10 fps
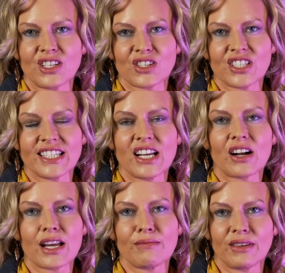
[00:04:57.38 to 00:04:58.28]
in your
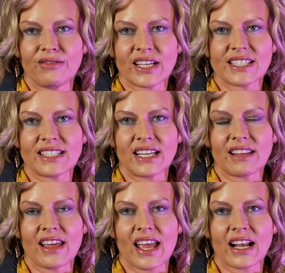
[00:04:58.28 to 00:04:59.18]
CRM and fix
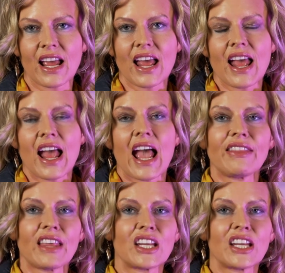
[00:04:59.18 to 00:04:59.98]
anything. And